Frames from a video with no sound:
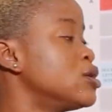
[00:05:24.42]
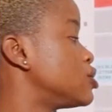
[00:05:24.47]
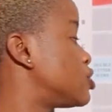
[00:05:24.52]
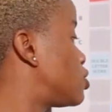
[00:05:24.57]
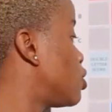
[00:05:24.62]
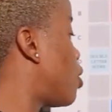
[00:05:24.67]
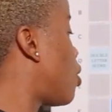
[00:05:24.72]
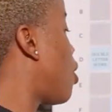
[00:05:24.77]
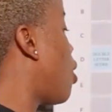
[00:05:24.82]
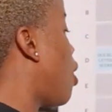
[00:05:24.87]

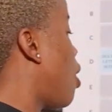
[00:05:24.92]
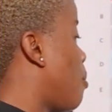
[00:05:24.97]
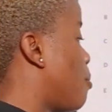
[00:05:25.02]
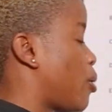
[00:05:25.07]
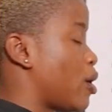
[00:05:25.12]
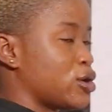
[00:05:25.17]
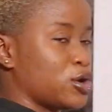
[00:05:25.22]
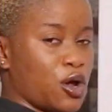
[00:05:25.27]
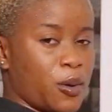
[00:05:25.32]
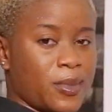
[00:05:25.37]
So,
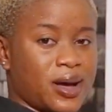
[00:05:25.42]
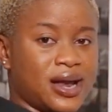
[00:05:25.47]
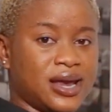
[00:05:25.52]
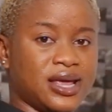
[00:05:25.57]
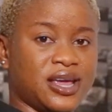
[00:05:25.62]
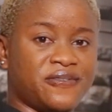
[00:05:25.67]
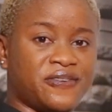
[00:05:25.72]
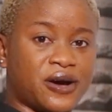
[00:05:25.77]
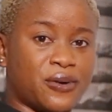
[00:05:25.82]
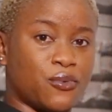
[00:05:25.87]
but
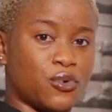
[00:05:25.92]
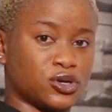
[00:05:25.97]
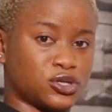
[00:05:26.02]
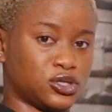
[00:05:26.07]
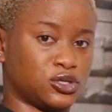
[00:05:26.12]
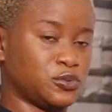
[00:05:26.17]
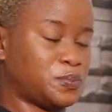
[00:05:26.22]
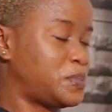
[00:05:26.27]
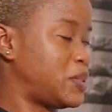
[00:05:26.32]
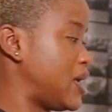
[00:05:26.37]
normally if I
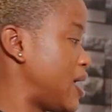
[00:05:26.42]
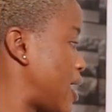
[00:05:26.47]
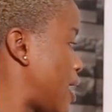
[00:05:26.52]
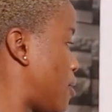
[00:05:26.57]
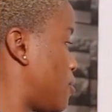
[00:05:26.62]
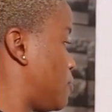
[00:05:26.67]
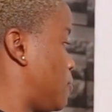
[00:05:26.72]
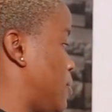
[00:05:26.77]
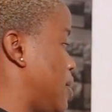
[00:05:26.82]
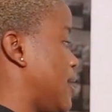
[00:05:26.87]
was to play,
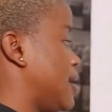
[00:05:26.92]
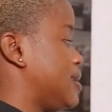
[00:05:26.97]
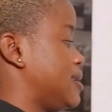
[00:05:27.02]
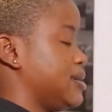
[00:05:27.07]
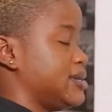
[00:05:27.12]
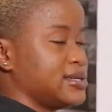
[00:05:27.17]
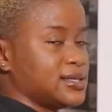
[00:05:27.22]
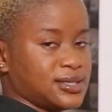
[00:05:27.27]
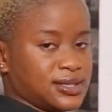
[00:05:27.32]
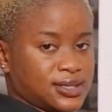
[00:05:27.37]
I'll play
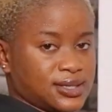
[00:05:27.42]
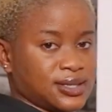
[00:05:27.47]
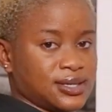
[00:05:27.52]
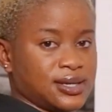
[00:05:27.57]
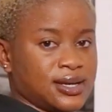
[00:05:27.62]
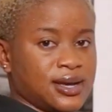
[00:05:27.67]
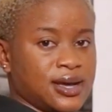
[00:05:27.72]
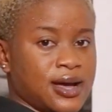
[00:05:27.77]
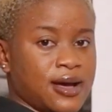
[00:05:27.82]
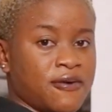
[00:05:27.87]
this.
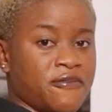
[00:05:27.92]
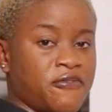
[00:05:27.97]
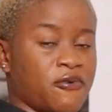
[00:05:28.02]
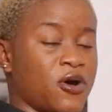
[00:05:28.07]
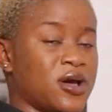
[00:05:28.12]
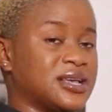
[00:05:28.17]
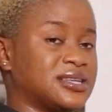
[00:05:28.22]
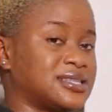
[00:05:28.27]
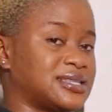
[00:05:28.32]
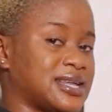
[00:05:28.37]

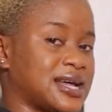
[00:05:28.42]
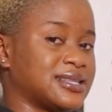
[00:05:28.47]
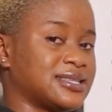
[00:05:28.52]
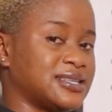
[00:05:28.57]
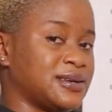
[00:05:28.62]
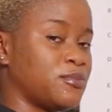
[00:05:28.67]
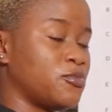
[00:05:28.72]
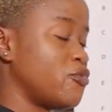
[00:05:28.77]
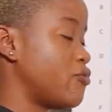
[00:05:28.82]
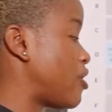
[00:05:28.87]
For a
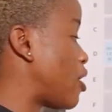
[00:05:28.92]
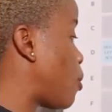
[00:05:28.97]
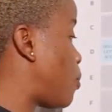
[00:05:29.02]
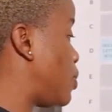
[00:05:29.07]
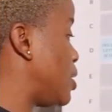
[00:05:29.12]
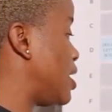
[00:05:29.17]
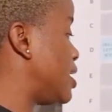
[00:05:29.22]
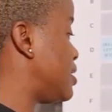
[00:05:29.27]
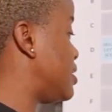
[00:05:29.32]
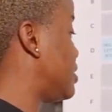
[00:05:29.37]
starting move, I'll
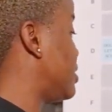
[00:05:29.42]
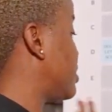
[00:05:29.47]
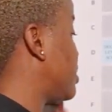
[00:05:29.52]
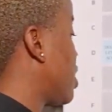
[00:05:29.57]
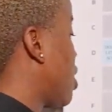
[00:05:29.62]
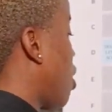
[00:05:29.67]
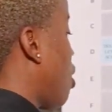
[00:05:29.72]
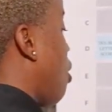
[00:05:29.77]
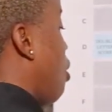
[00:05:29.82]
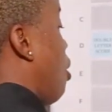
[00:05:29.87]
play this,
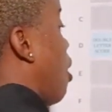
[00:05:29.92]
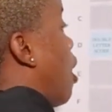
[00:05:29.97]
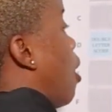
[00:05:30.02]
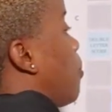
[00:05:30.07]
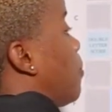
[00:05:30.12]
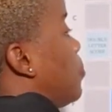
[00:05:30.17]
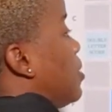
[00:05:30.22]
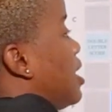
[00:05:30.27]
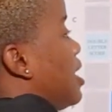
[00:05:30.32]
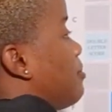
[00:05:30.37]
or
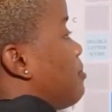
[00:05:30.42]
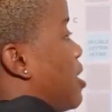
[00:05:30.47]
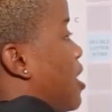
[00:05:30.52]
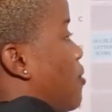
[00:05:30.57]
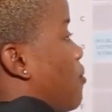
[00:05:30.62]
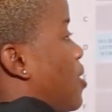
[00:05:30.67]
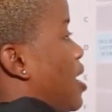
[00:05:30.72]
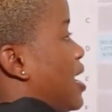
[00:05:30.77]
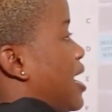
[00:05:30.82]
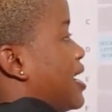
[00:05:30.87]
I'll play
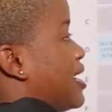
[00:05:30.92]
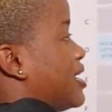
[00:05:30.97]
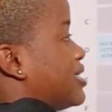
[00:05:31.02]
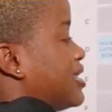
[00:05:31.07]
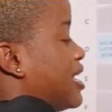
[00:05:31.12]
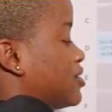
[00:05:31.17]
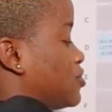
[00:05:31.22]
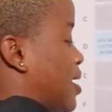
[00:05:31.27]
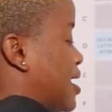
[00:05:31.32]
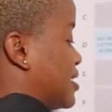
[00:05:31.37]
my well like that.
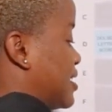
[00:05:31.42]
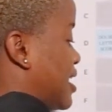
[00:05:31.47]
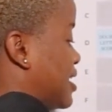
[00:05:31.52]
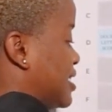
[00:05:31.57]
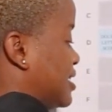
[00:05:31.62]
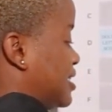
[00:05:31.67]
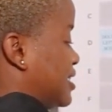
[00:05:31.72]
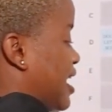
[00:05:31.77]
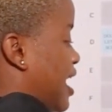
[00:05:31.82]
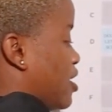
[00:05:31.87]
That's why I said,
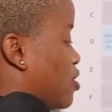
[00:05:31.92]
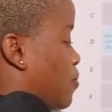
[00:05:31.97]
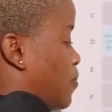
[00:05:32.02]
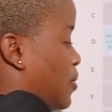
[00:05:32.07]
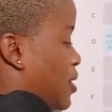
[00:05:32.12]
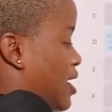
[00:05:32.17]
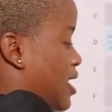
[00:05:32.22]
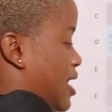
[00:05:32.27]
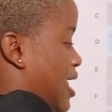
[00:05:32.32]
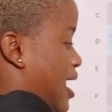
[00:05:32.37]
is it that you
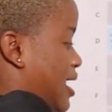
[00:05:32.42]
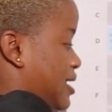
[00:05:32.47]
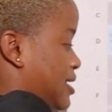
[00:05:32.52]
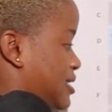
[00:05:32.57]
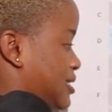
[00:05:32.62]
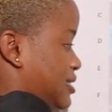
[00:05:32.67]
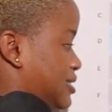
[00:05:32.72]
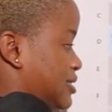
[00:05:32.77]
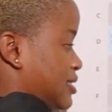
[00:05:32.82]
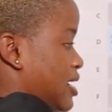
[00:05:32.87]
play like
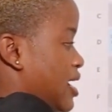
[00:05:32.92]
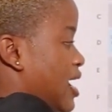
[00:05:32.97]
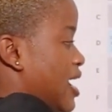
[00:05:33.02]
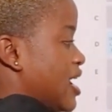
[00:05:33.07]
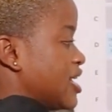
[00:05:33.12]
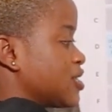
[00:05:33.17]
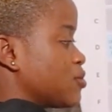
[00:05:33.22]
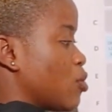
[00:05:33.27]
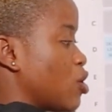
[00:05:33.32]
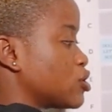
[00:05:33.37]
this,
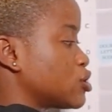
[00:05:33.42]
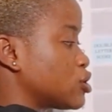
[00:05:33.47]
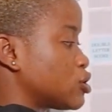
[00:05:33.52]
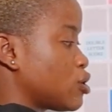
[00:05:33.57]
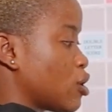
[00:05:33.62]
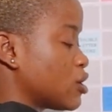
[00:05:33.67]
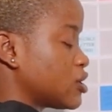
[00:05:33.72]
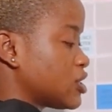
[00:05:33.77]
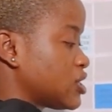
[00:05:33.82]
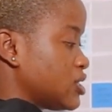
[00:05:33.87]
it must
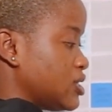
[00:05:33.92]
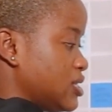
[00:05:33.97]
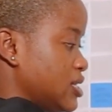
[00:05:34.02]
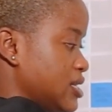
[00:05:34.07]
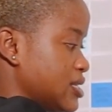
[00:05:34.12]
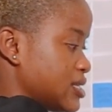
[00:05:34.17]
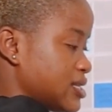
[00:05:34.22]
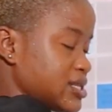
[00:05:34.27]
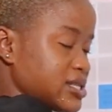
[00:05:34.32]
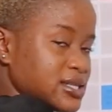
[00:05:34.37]
touch
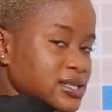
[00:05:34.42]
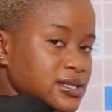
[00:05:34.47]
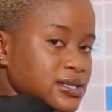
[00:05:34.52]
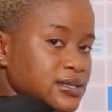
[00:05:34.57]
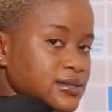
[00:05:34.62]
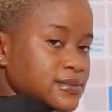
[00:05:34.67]
this,